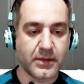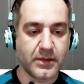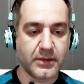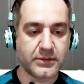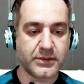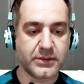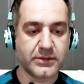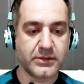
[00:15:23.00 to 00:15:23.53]

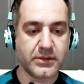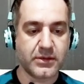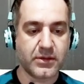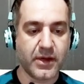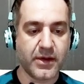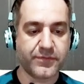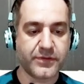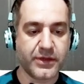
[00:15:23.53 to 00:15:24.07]
let's consider
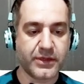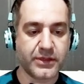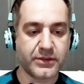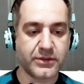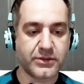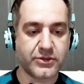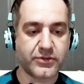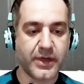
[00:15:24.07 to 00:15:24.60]
I have taken
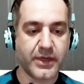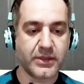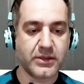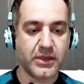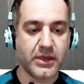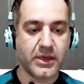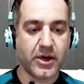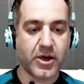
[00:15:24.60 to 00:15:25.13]
this trade
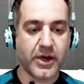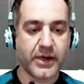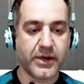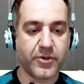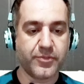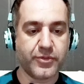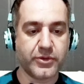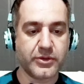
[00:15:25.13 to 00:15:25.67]
and
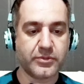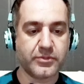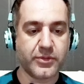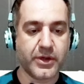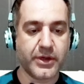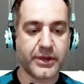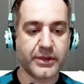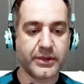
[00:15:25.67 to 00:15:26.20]
I put
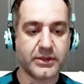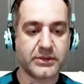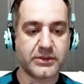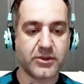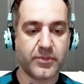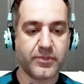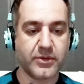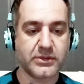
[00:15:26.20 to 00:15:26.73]
my
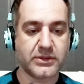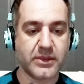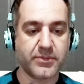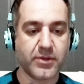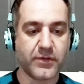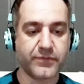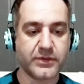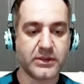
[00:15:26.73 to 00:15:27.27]
stop loss
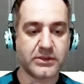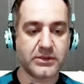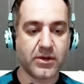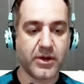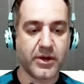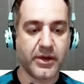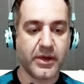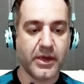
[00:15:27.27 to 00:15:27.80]
above this
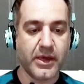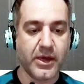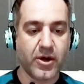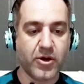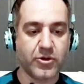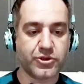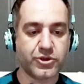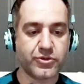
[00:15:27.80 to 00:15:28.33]
high.
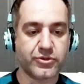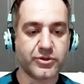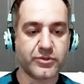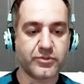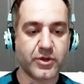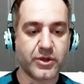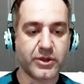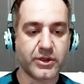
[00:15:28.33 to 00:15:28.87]
I shorted
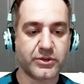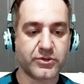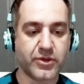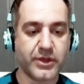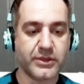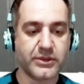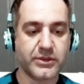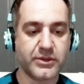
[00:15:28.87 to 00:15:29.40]
market
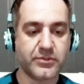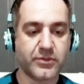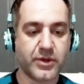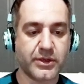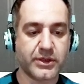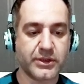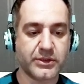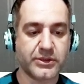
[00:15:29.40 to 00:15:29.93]
right here,
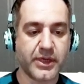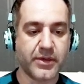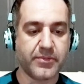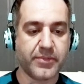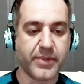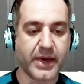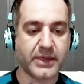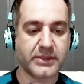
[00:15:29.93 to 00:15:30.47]
market came
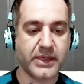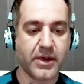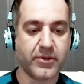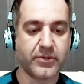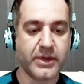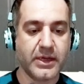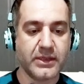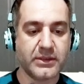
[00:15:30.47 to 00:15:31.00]
back
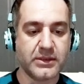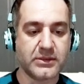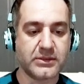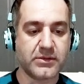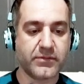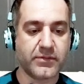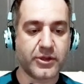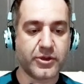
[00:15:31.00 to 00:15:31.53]
down,
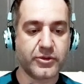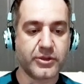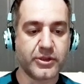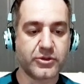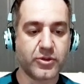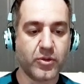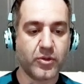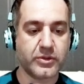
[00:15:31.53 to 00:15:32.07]
this level
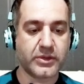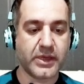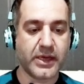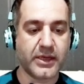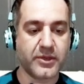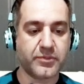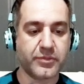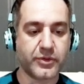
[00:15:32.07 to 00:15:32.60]
couldn't hold
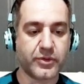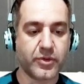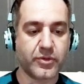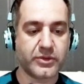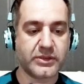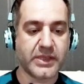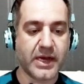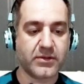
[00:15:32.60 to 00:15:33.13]
and it
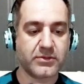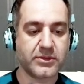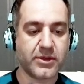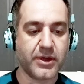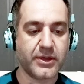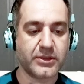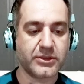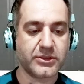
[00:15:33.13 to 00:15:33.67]
broke
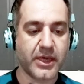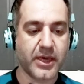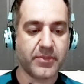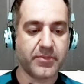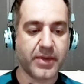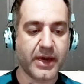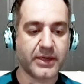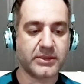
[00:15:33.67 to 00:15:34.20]
downside,
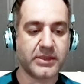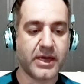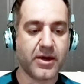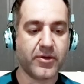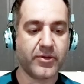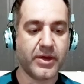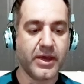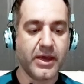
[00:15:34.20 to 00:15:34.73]
came back
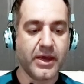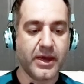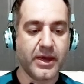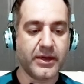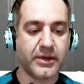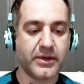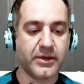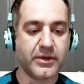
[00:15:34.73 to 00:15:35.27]
down,
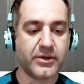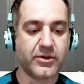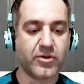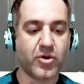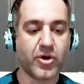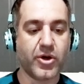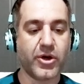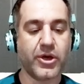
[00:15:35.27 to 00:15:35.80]
and here
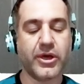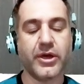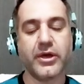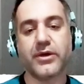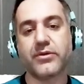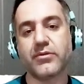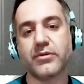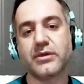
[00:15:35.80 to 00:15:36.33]
I
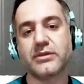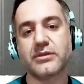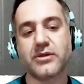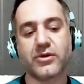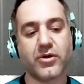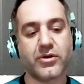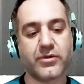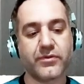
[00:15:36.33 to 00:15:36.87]
released
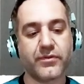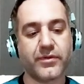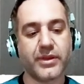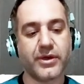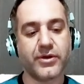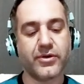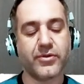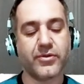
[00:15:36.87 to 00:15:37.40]
another
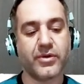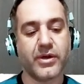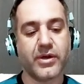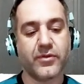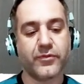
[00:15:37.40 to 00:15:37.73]
video